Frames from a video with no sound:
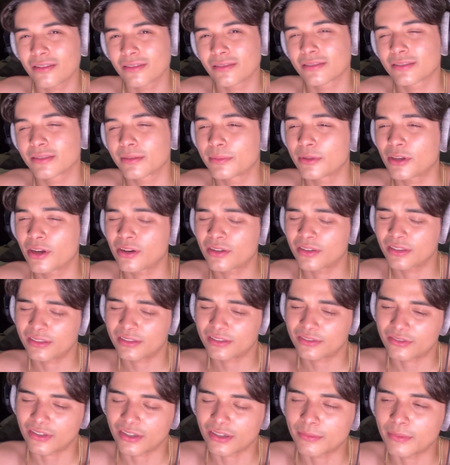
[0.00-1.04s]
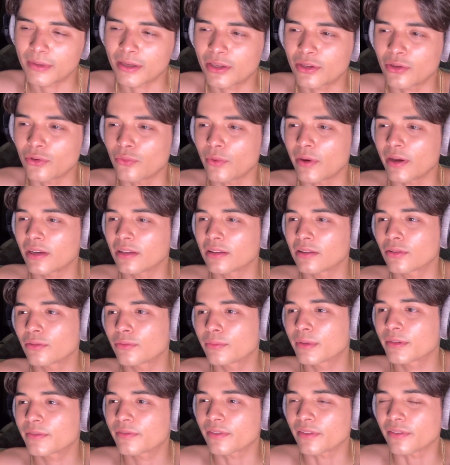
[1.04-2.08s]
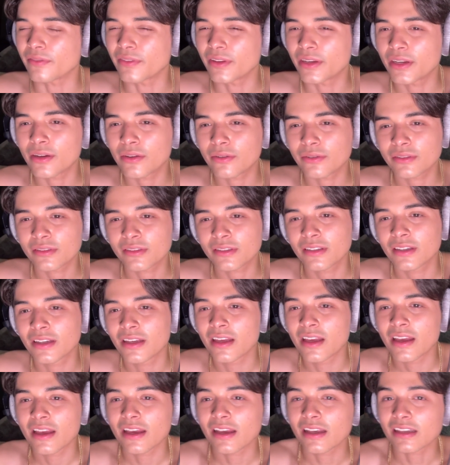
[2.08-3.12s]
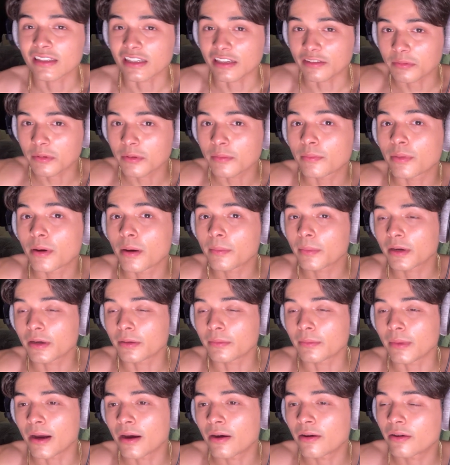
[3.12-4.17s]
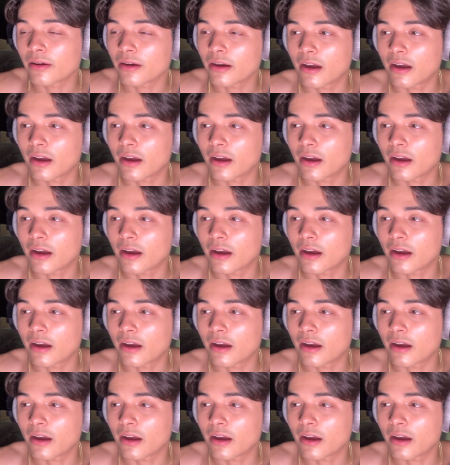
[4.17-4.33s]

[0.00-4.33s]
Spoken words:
to be honest, trying to make you wait a little bit for the videos, because I've been pumping them out.